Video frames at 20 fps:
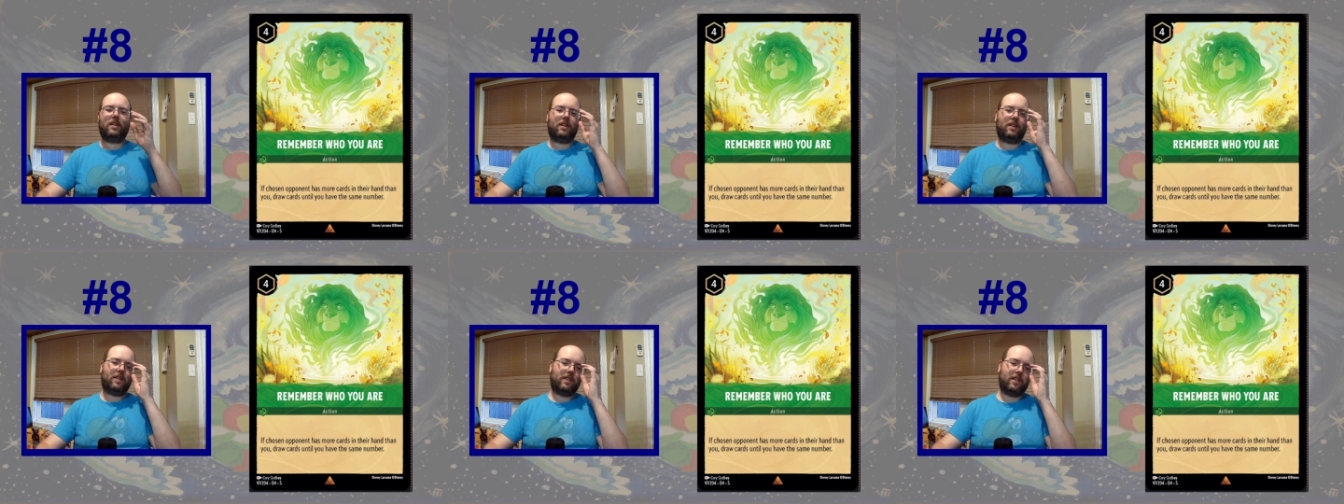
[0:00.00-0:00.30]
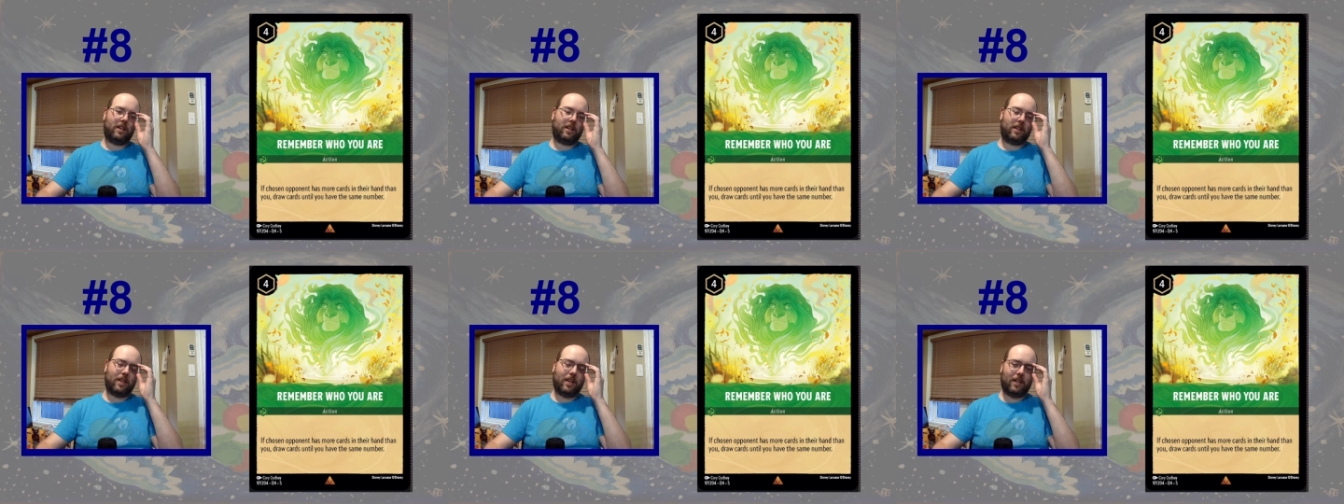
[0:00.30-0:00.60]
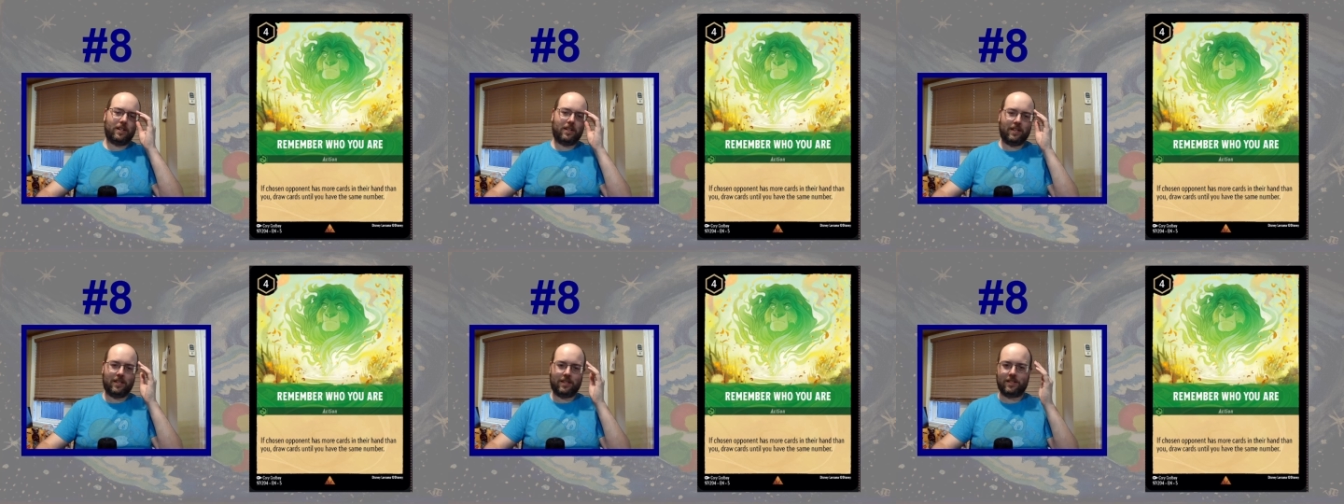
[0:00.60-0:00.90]
Then again,
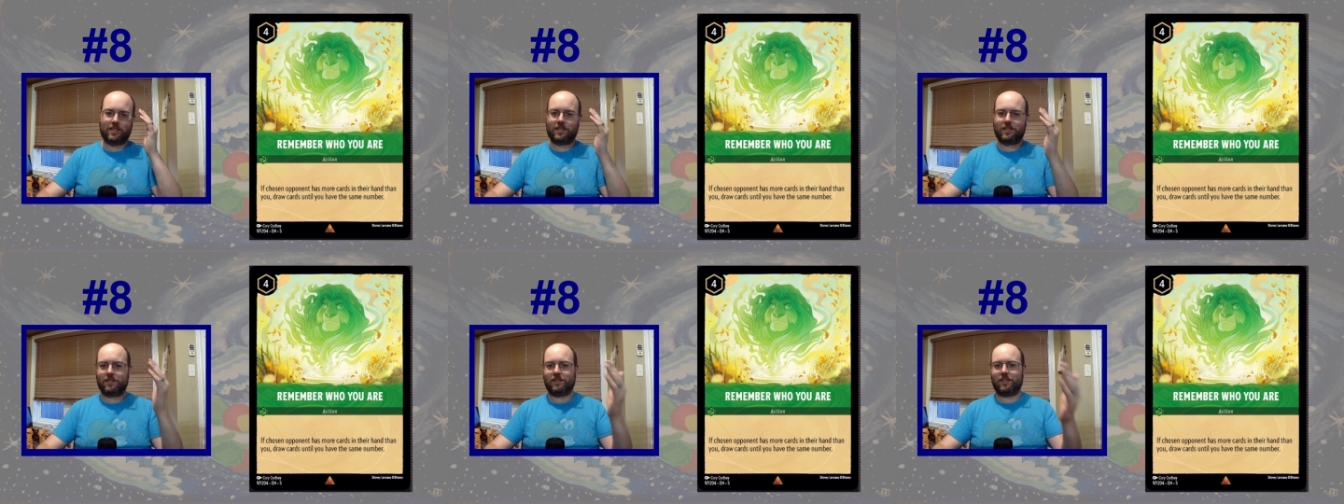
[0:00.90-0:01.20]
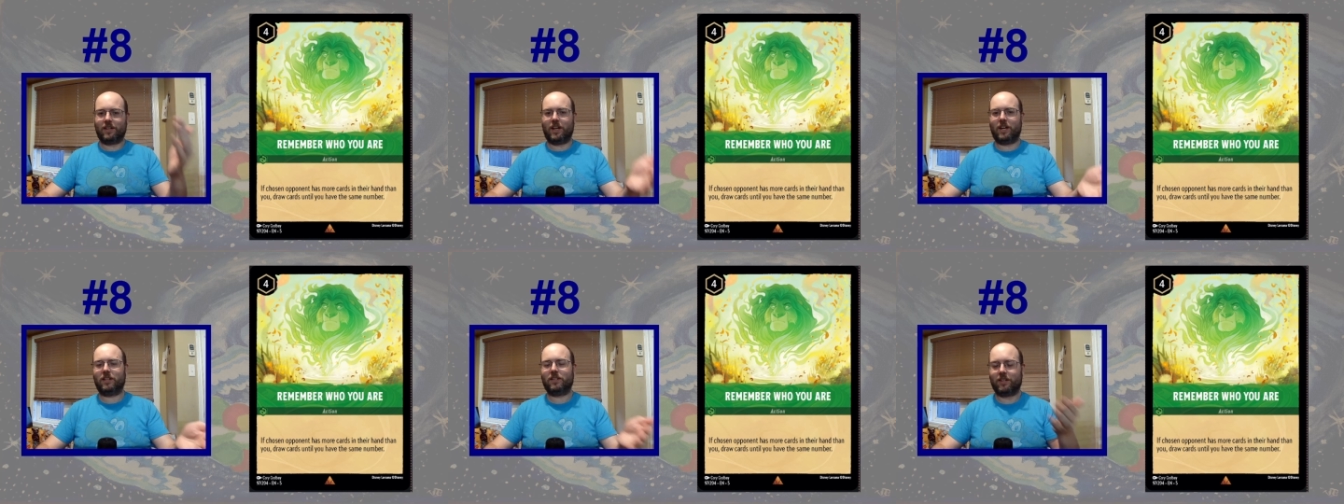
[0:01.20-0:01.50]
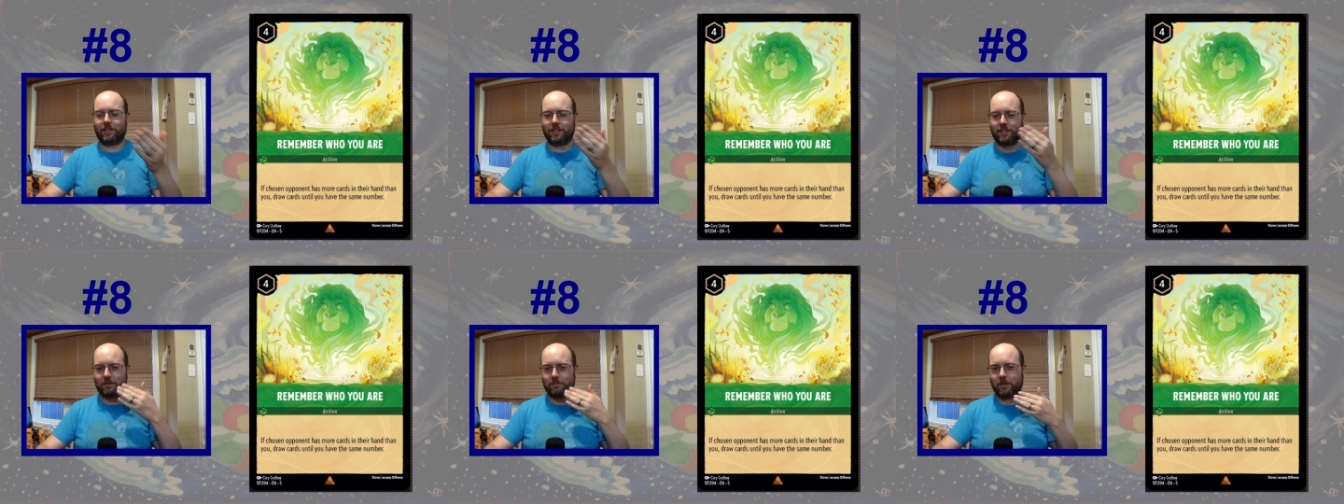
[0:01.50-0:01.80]
it's
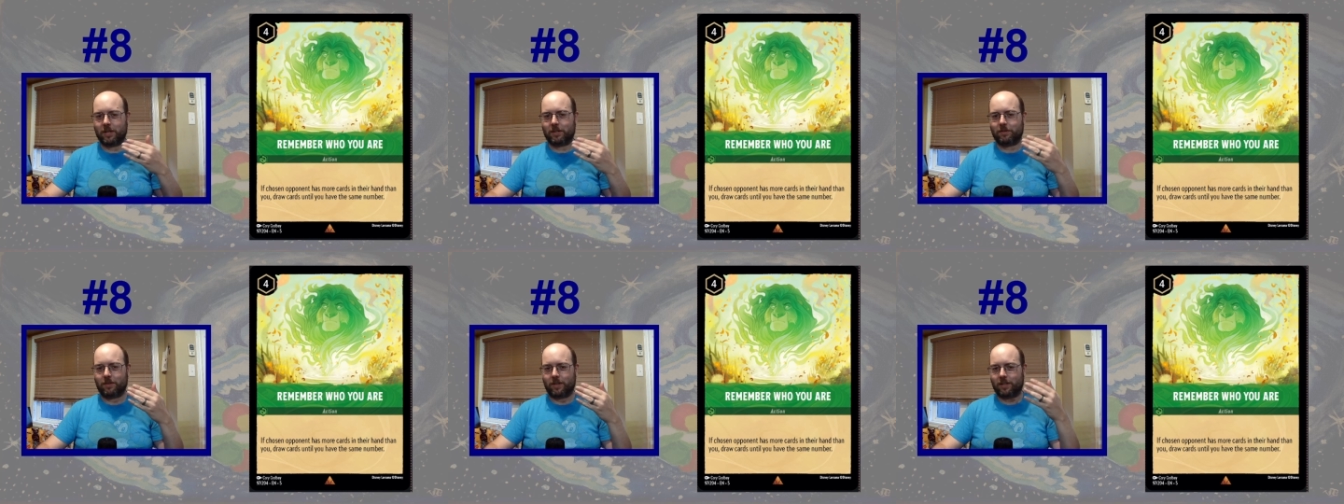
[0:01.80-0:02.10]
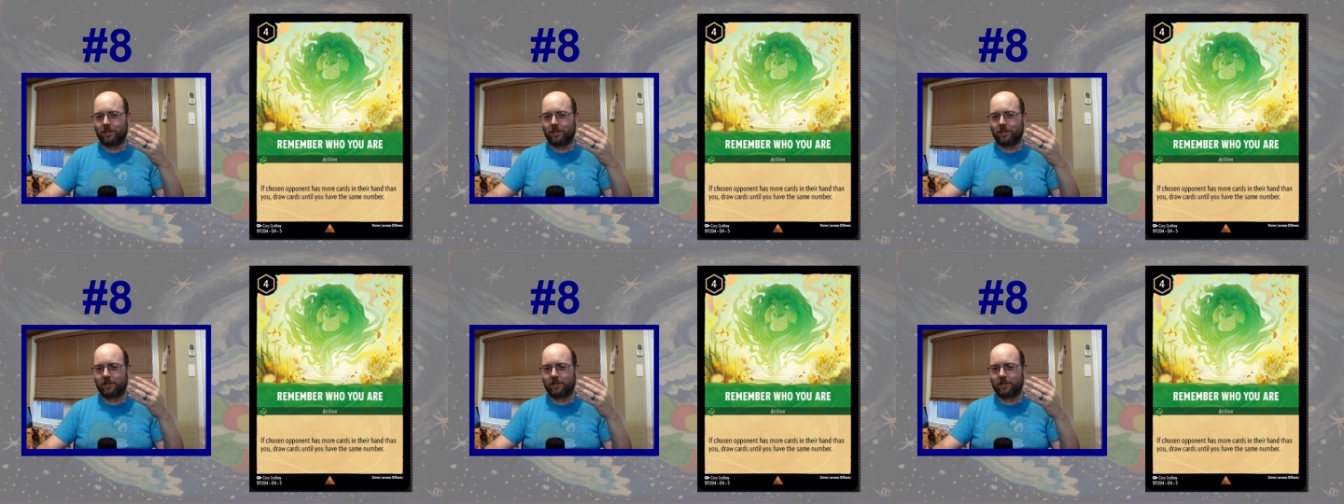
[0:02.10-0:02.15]
anti-symmetric,